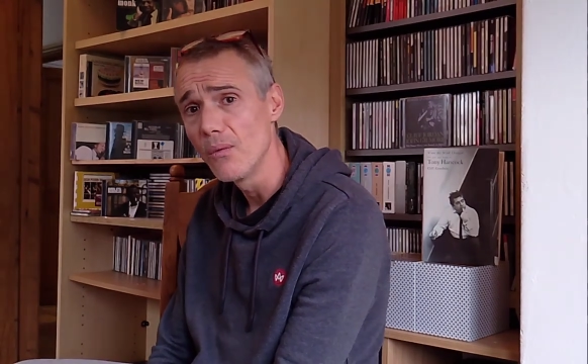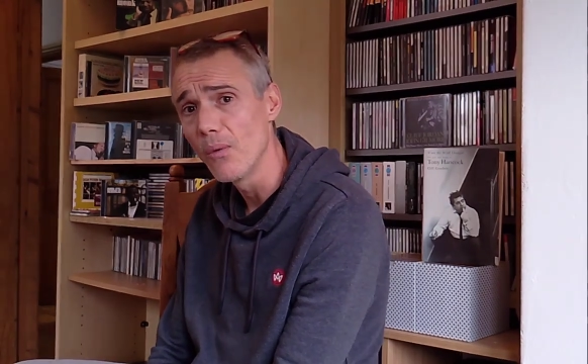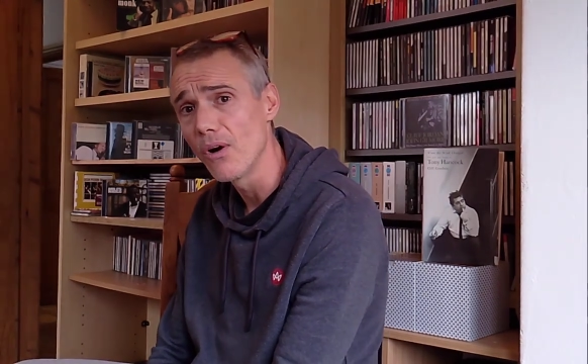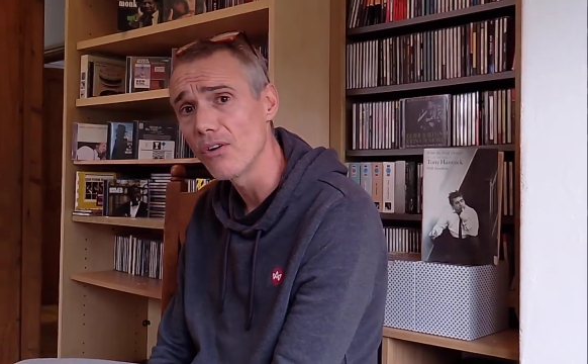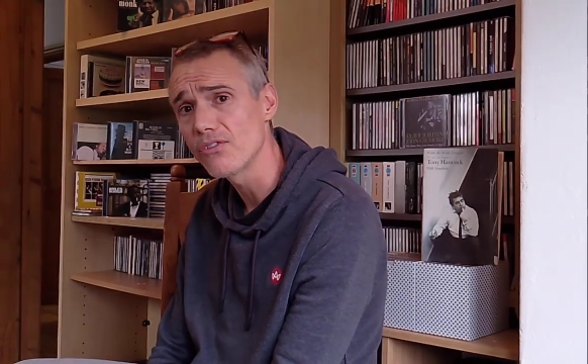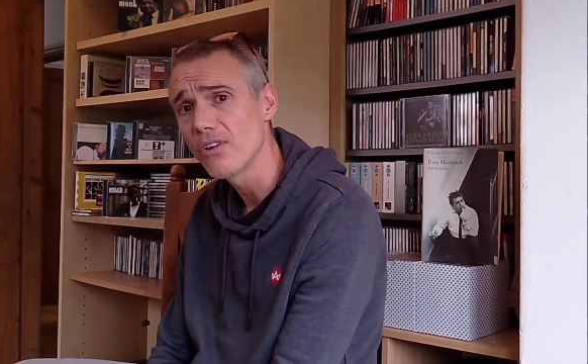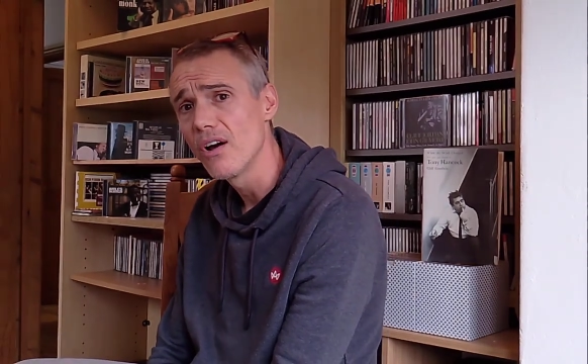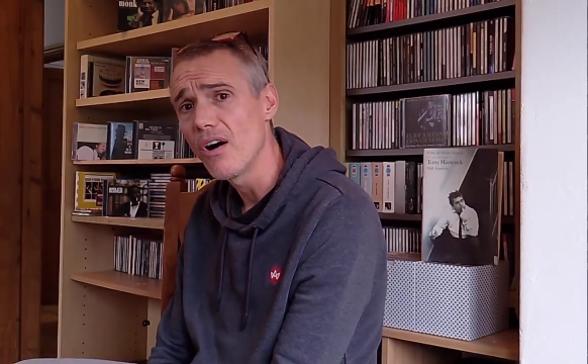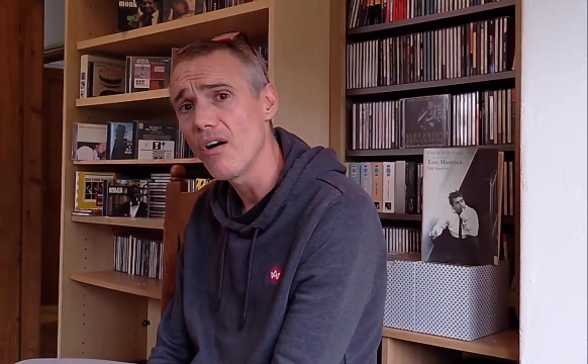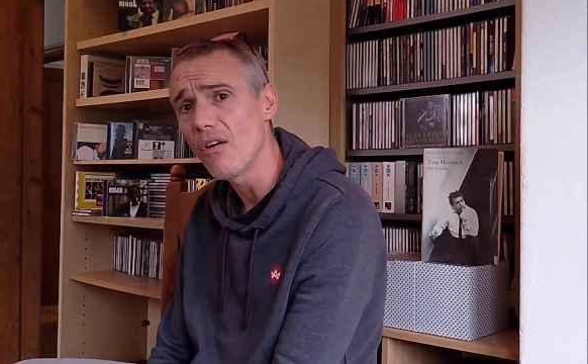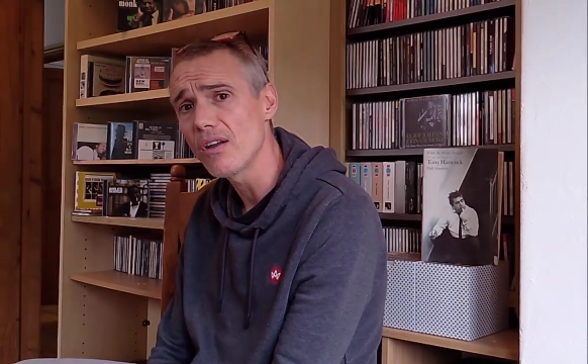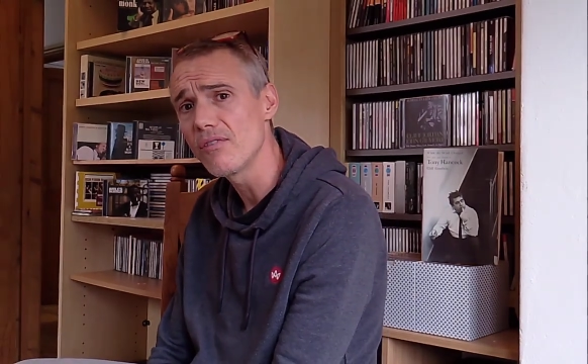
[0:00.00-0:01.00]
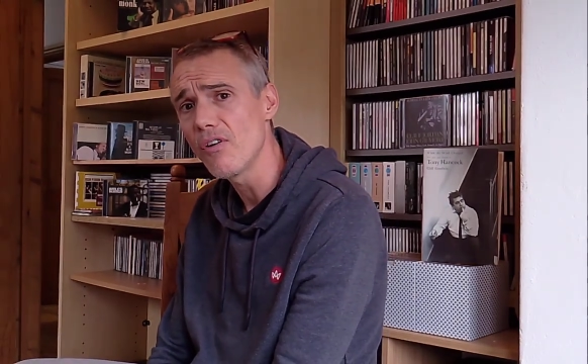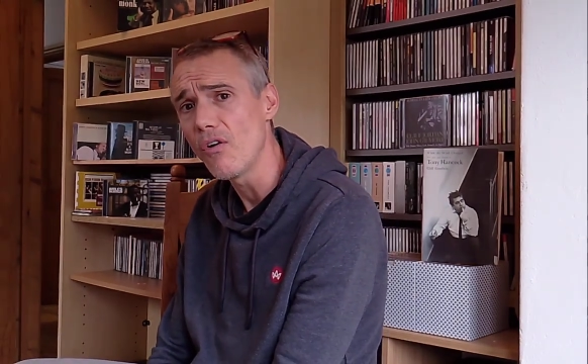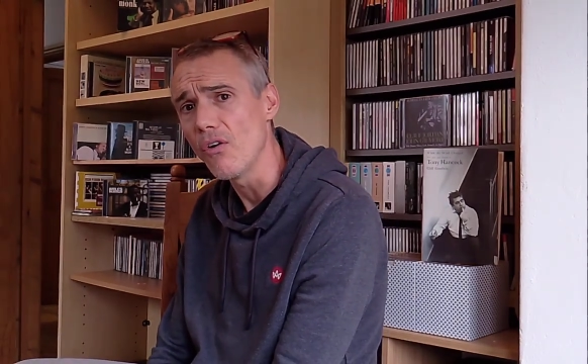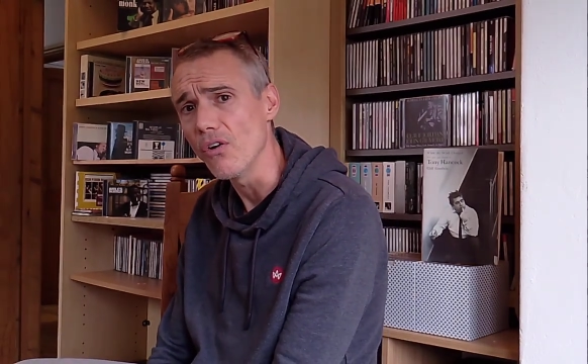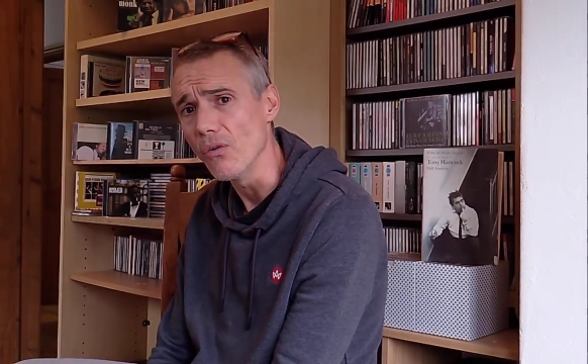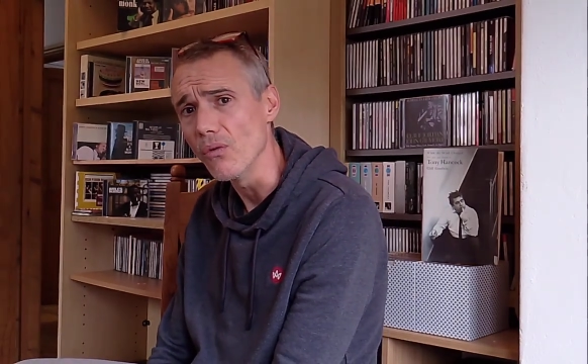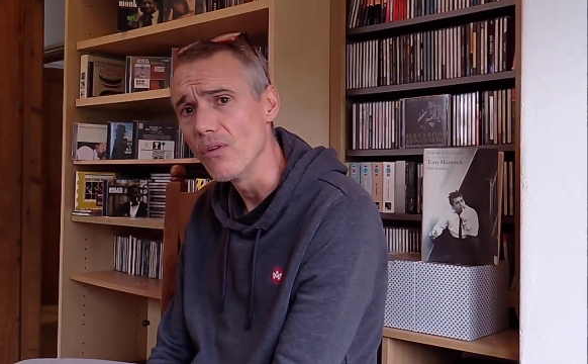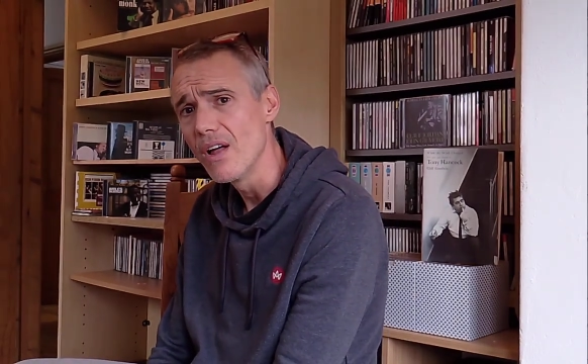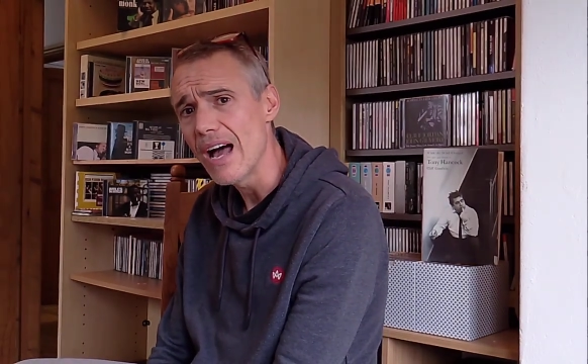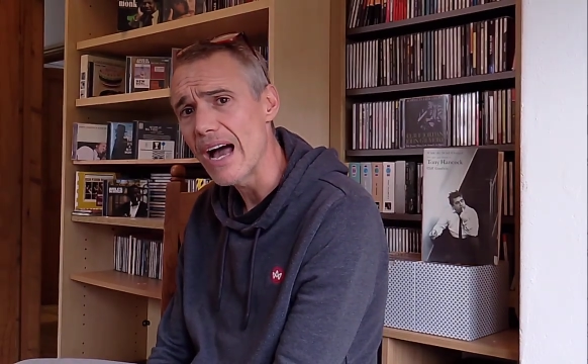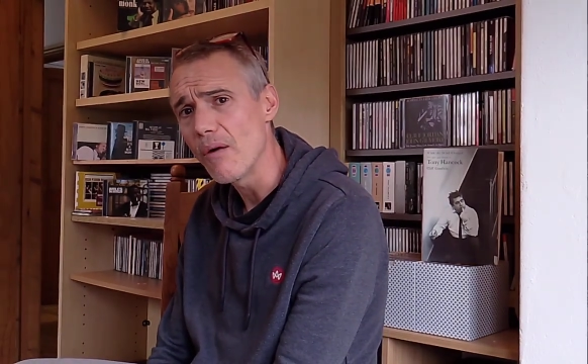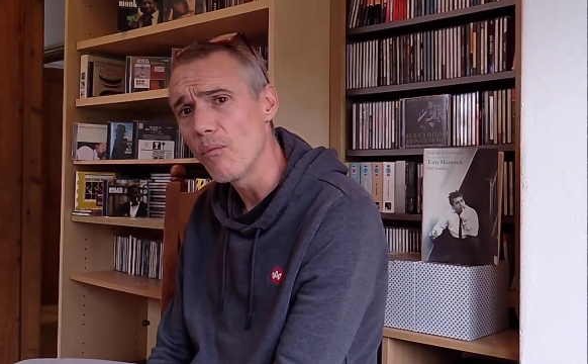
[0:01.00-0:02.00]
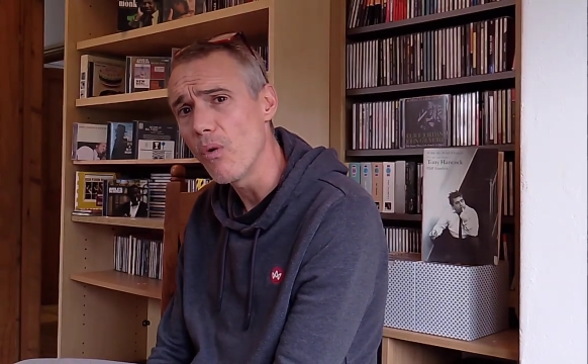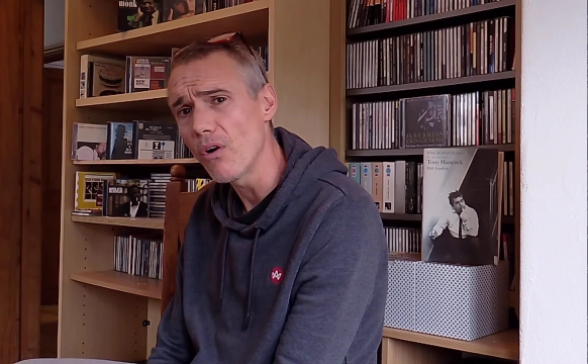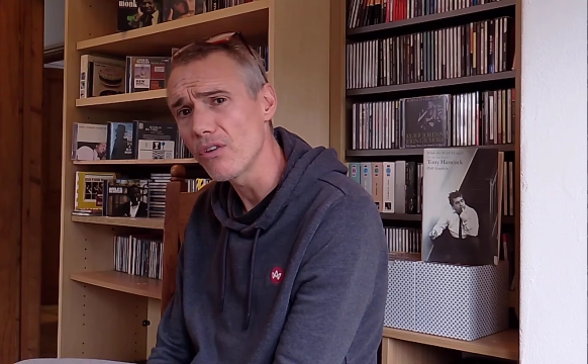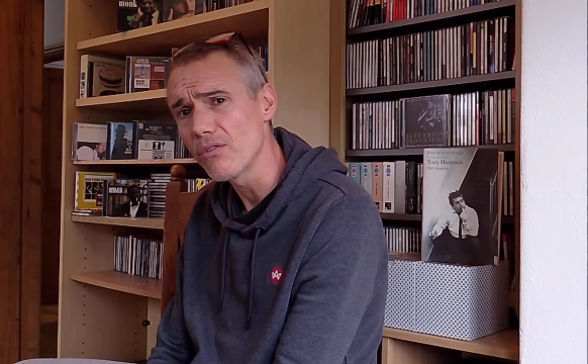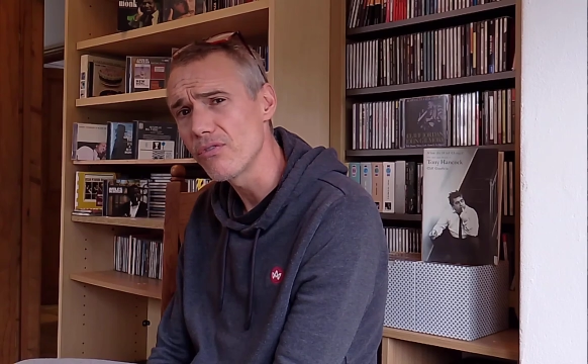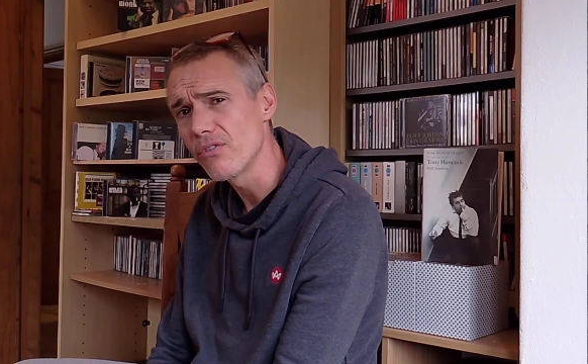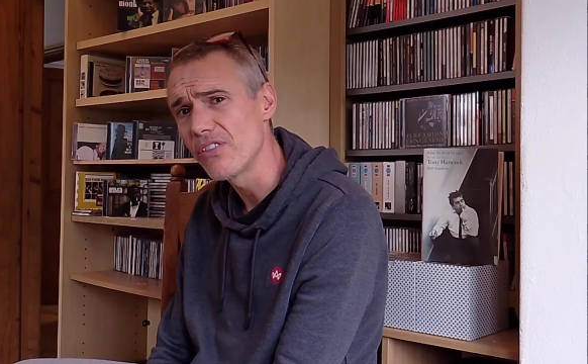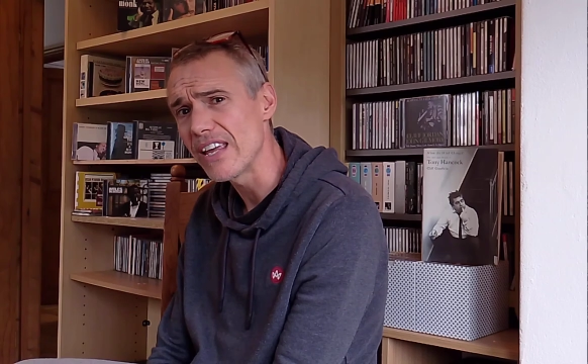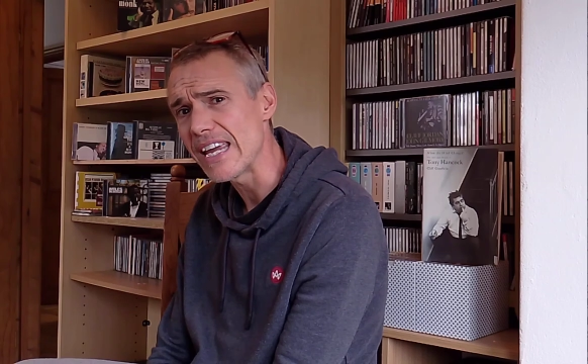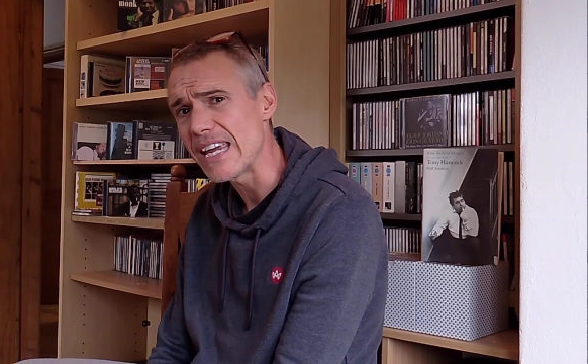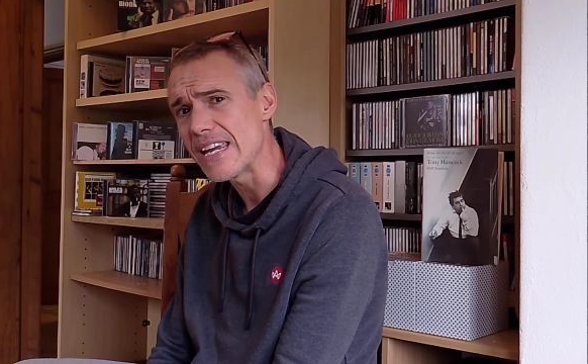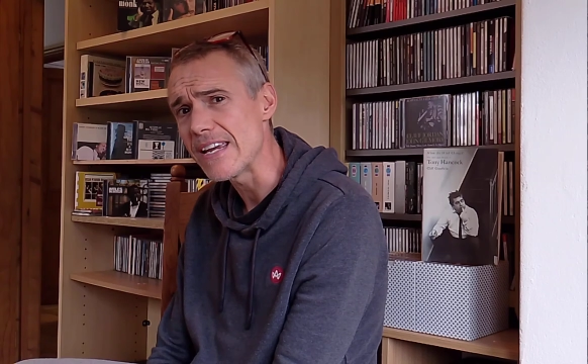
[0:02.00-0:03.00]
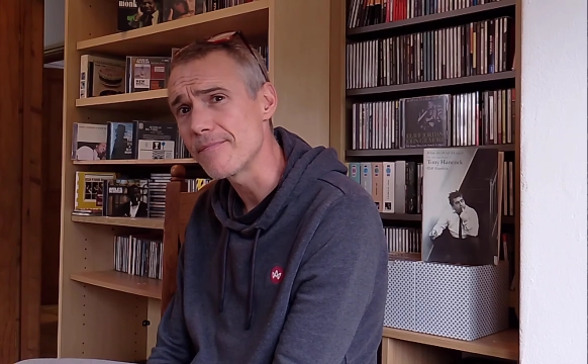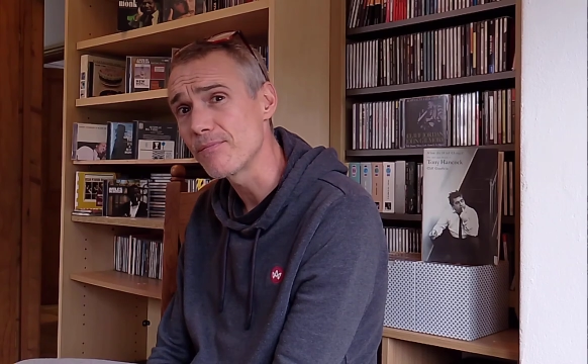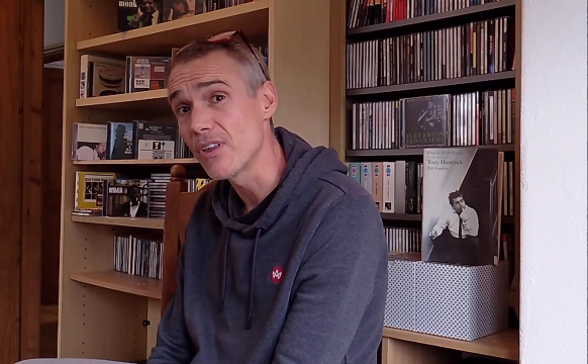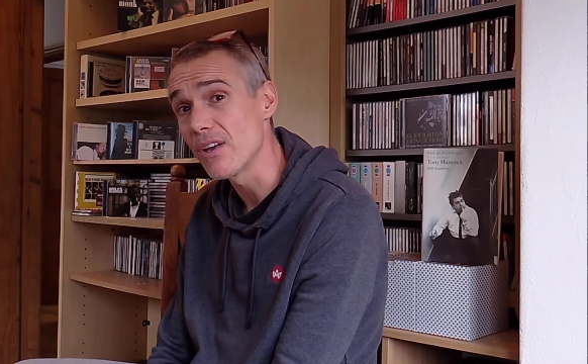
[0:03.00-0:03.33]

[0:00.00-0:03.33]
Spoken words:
was olive oil, and one of the